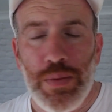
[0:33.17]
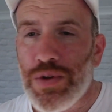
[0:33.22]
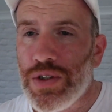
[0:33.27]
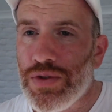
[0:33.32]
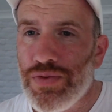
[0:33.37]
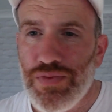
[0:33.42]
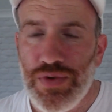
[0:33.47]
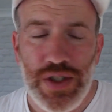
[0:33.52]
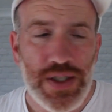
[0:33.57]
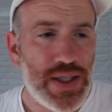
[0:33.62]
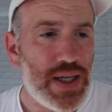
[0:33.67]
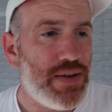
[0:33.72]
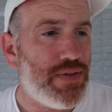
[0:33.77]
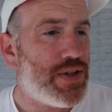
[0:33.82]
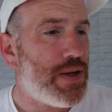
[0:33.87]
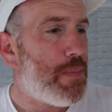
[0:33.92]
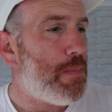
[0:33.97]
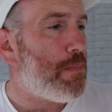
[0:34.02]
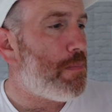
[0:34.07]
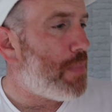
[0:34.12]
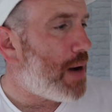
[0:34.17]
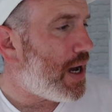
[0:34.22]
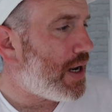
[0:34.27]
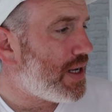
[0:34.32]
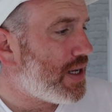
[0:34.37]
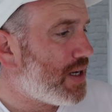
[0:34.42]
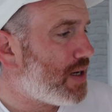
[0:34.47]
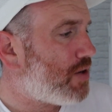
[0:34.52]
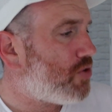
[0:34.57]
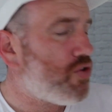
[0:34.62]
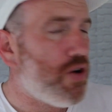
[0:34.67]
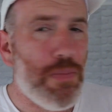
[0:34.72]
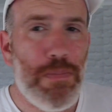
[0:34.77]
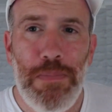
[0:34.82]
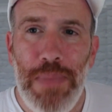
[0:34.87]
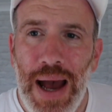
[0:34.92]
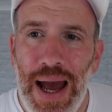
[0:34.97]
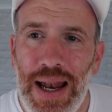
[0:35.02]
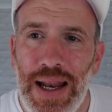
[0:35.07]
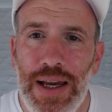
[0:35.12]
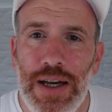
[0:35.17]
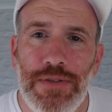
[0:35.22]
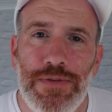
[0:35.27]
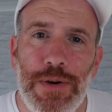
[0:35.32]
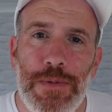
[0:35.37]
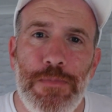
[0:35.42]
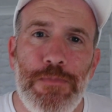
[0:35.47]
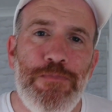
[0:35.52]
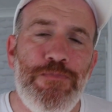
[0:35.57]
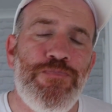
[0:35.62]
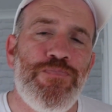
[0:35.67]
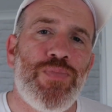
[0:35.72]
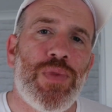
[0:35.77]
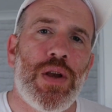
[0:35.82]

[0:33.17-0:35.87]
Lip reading: We received a punnet or a pallet of them.